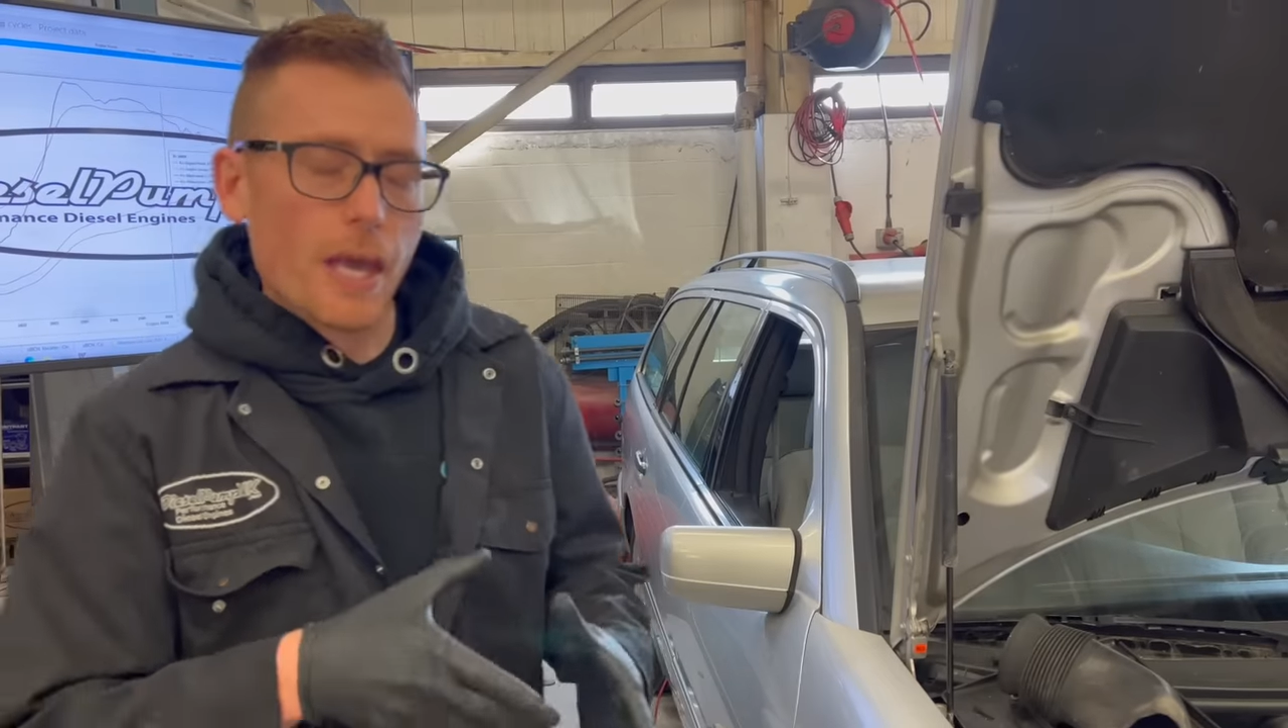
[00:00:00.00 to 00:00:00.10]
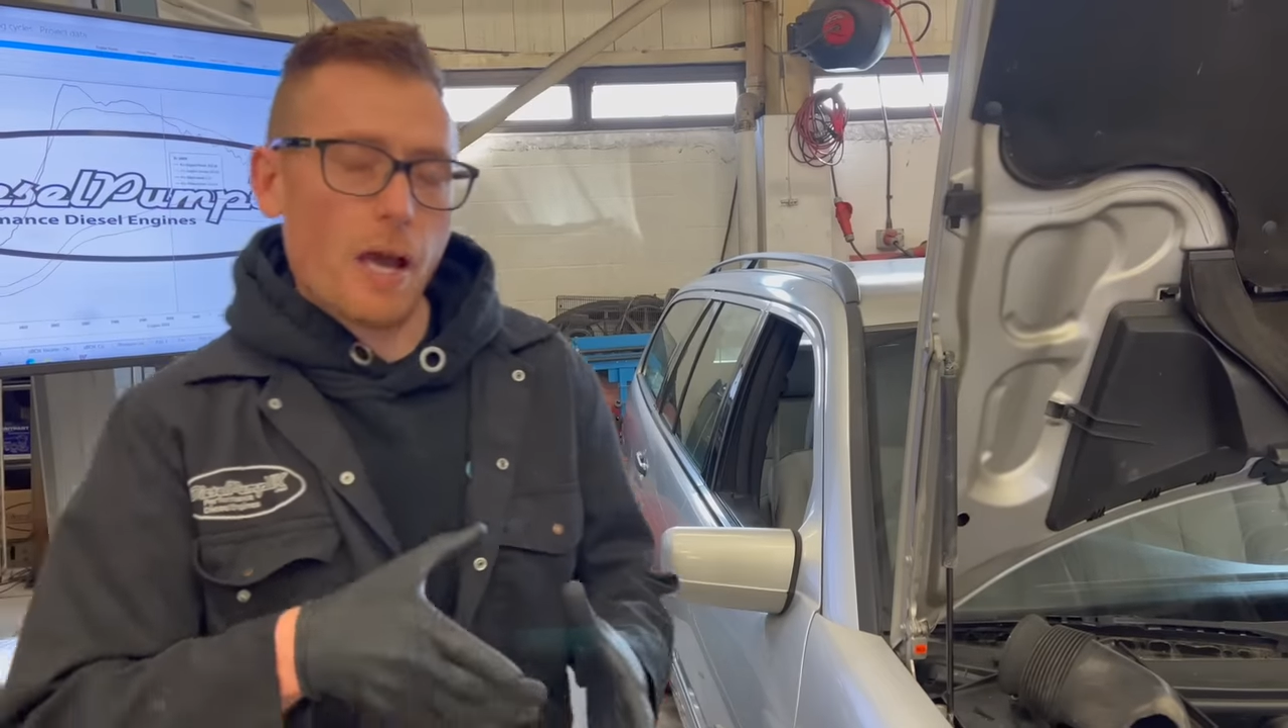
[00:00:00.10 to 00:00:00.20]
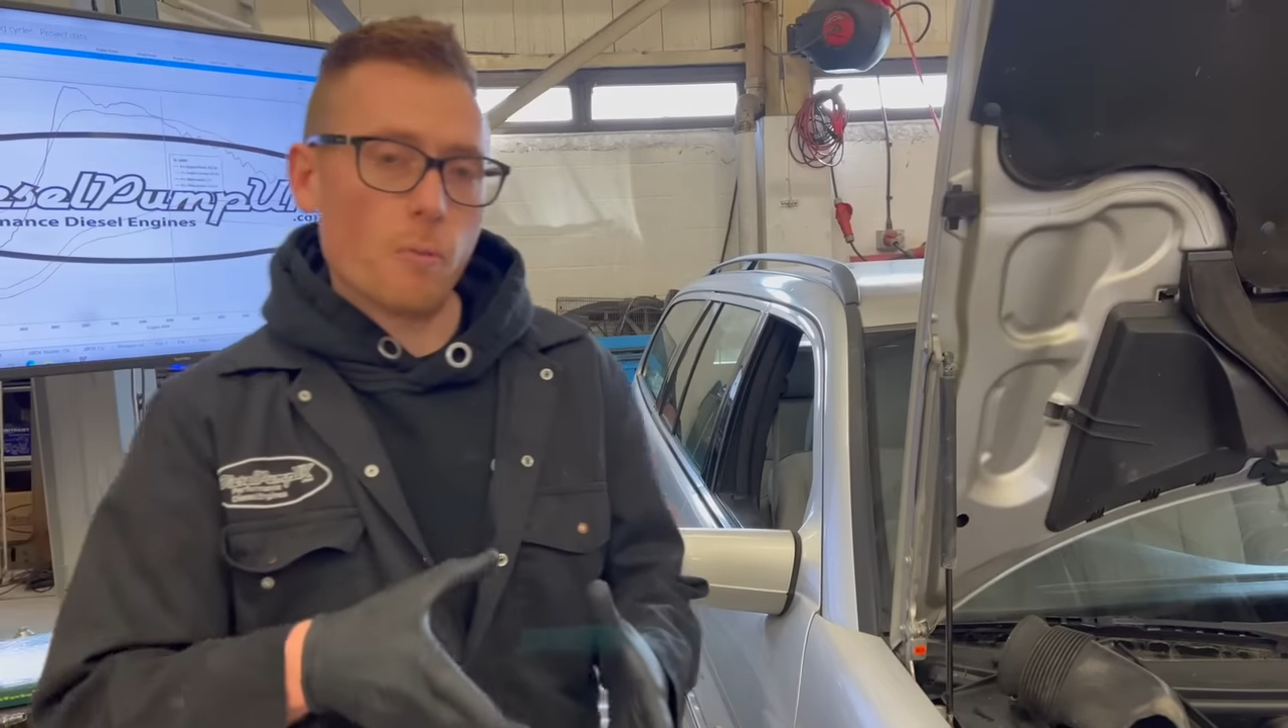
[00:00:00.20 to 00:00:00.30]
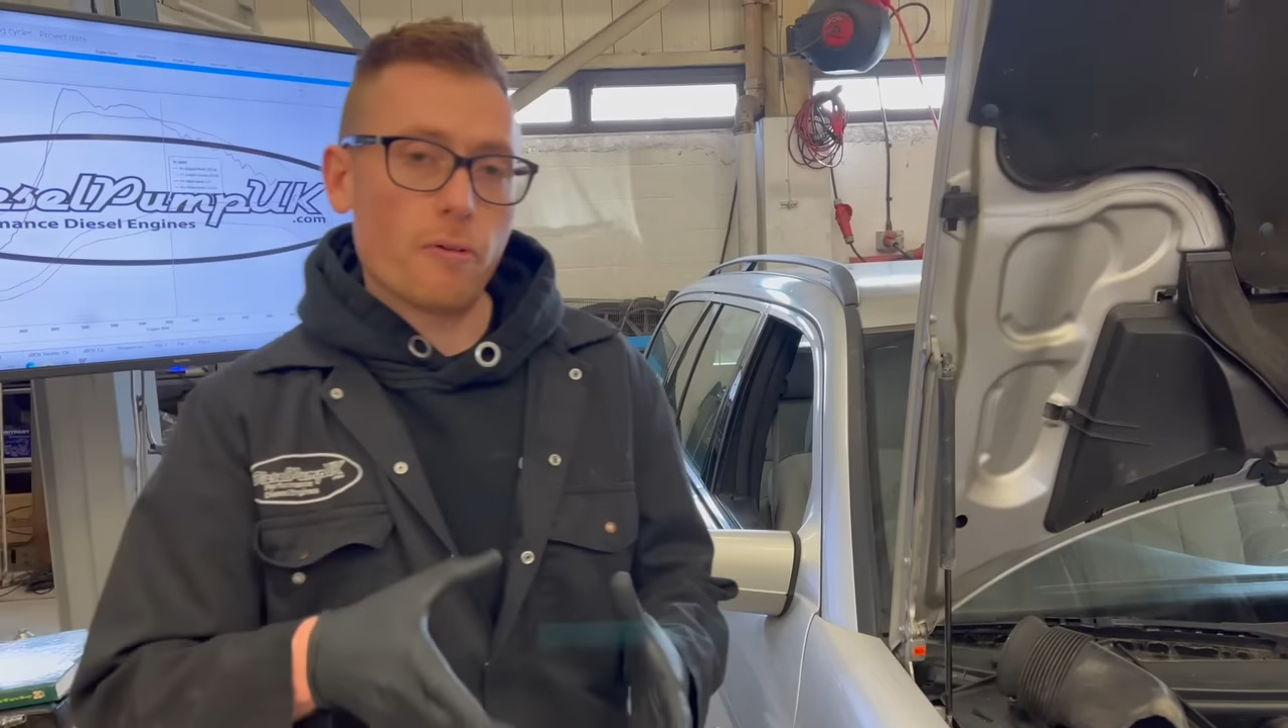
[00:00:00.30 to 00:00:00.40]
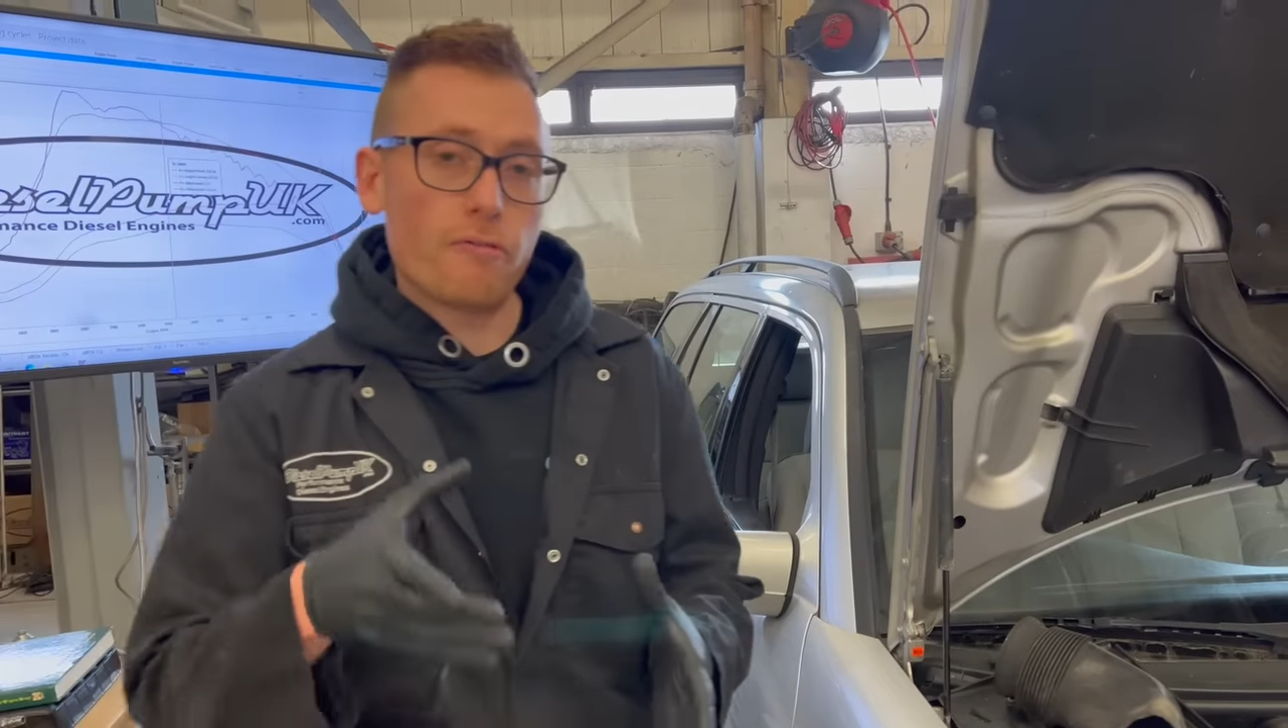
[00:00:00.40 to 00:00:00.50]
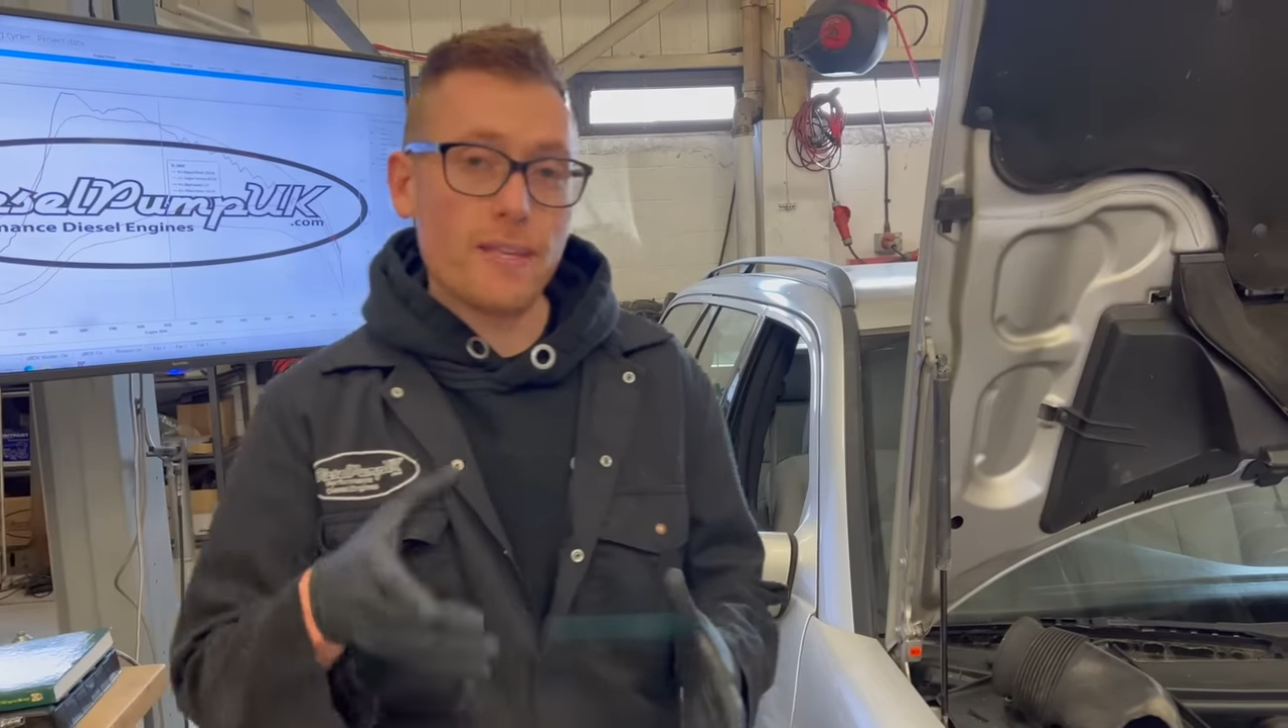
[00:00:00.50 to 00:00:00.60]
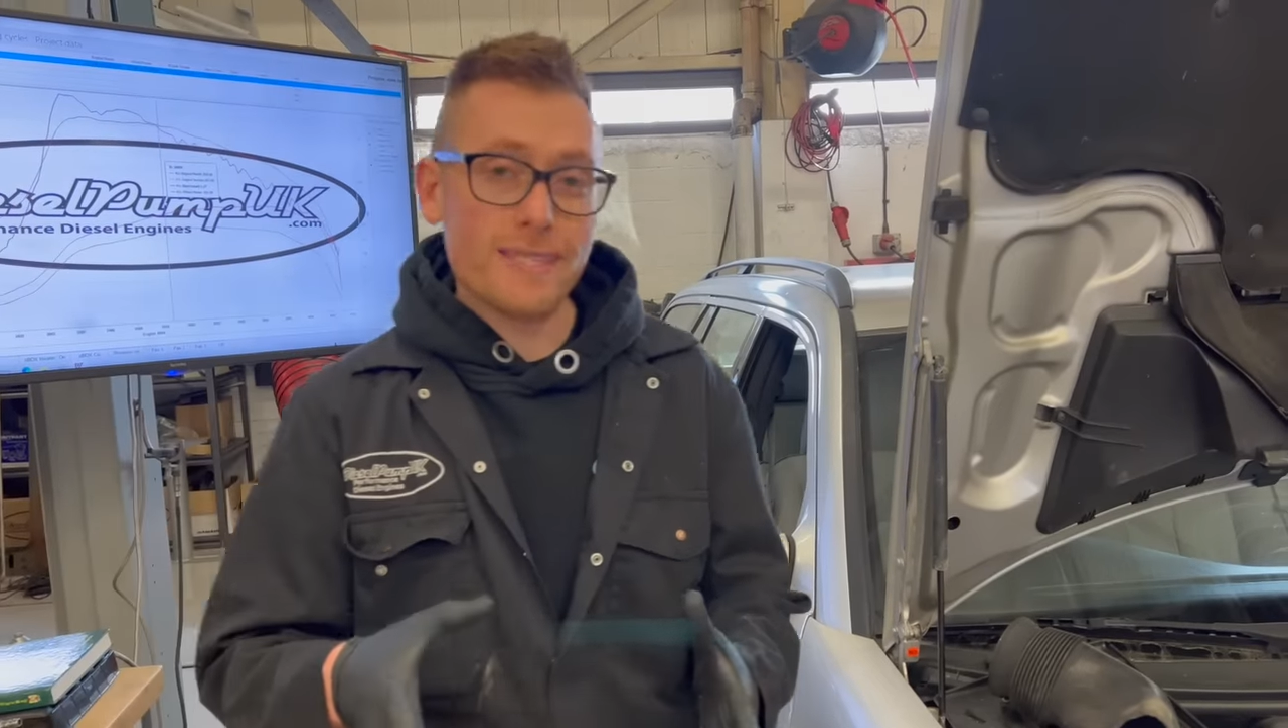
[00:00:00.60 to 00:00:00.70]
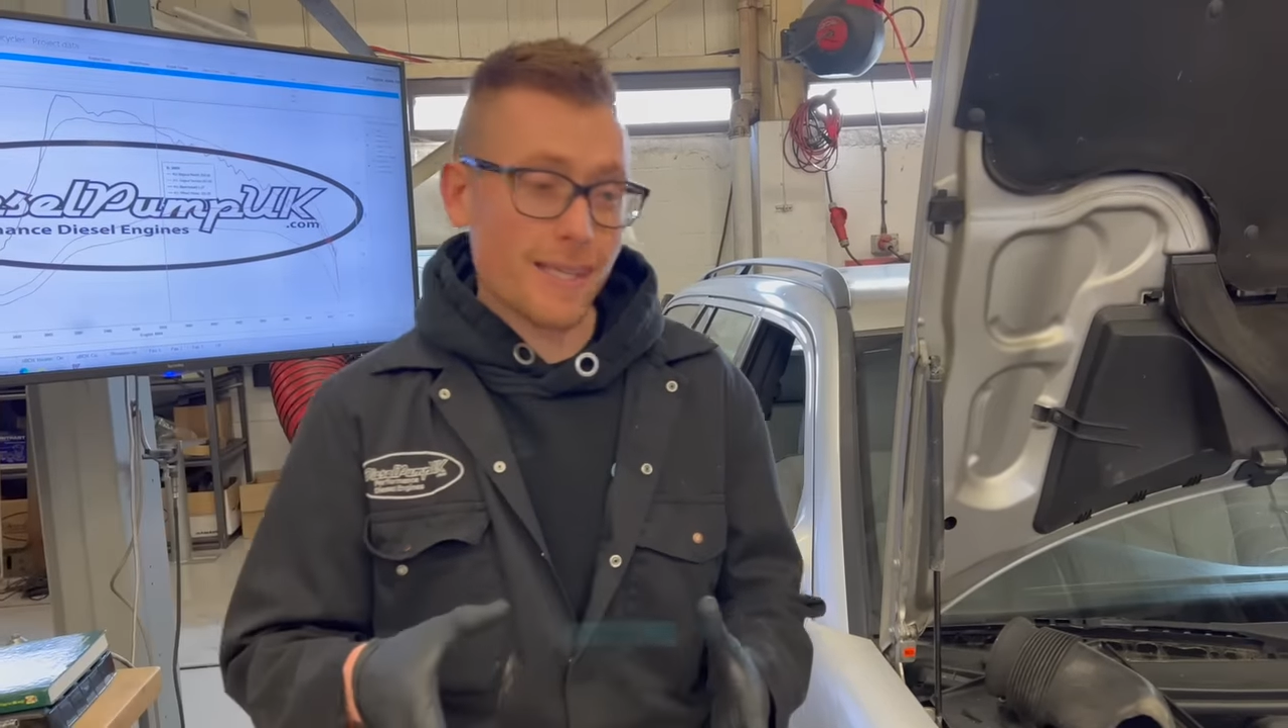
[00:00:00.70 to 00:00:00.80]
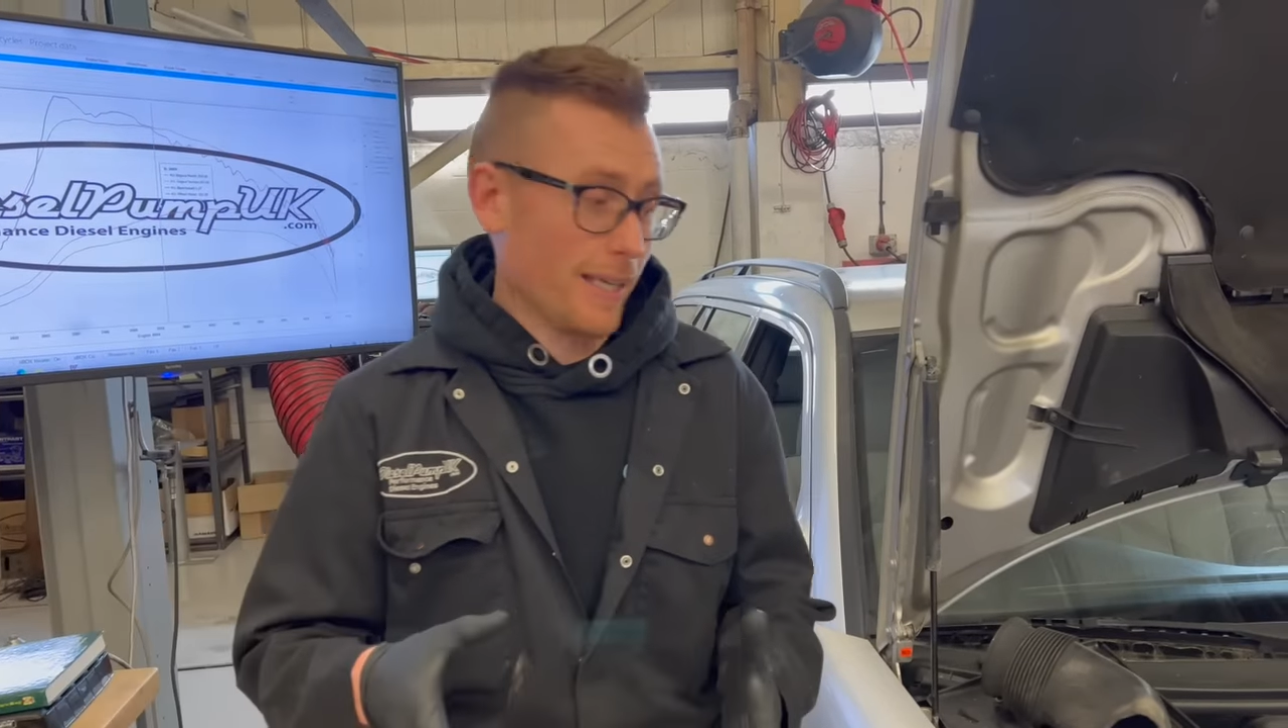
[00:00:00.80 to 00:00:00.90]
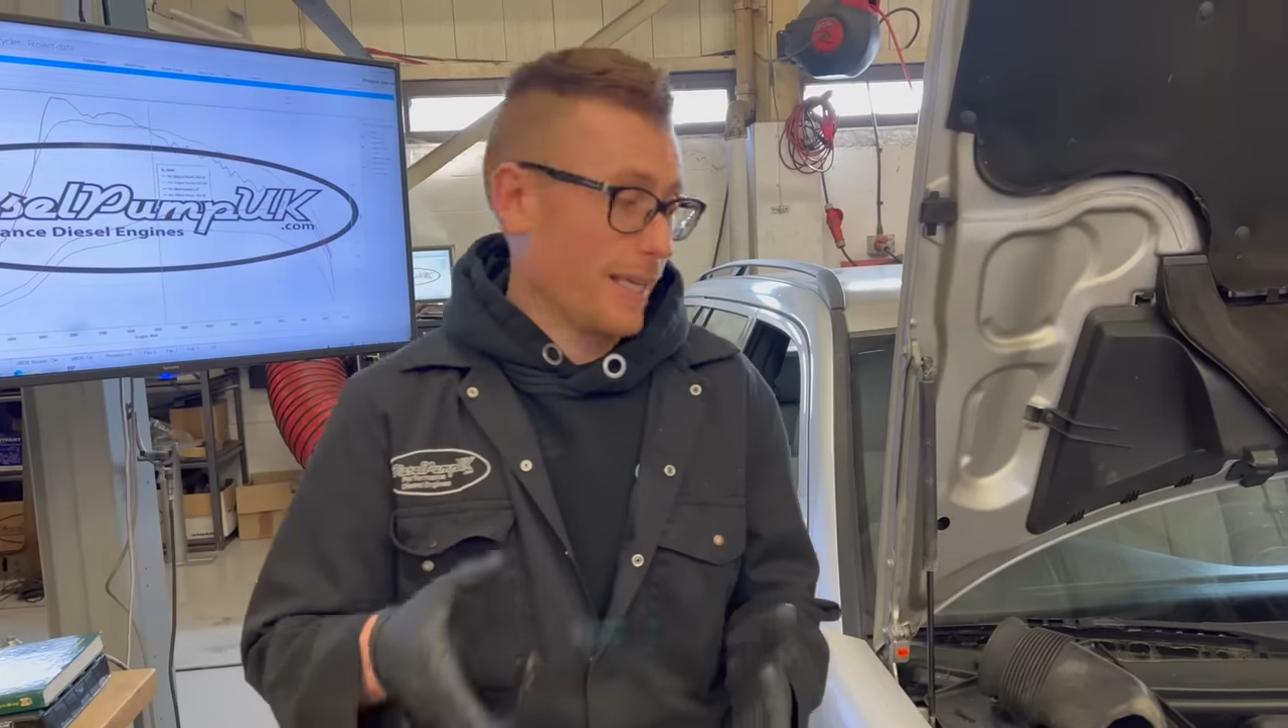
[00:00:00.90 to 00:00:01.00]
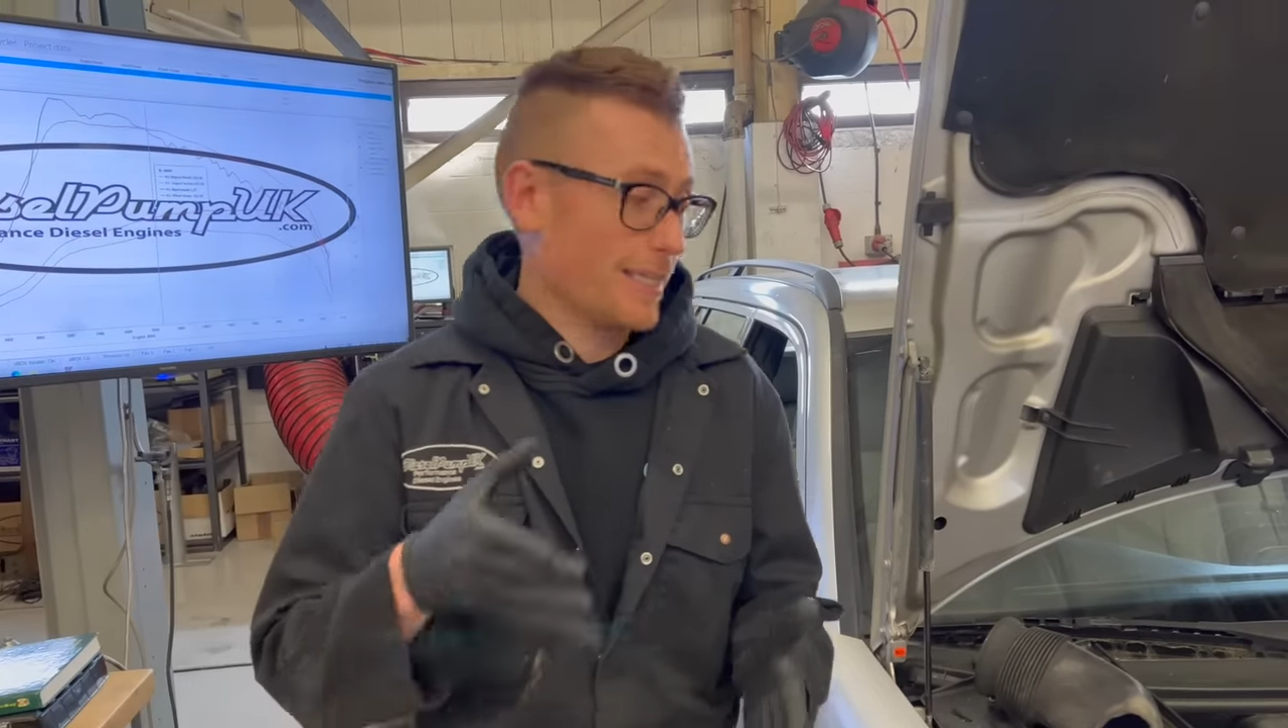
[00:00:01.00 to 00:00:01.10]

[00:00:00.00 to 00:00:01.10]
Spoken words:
and we're fitting a